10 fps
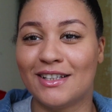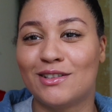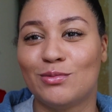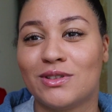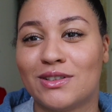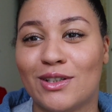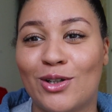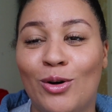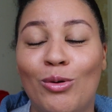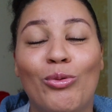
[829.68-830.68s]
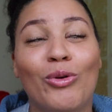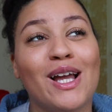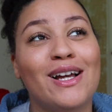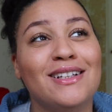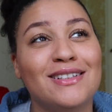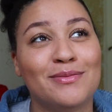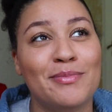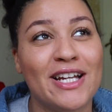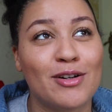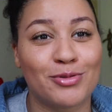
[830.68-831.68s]
this was the quickest
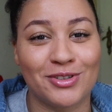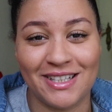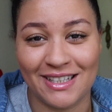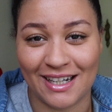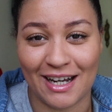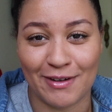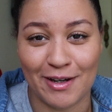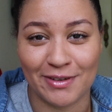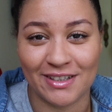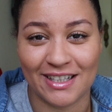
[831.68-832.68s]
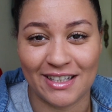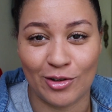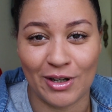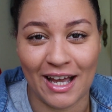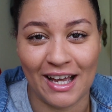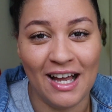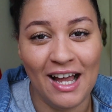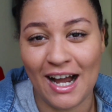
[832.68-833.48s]
makeup routine that I've ever did, okay?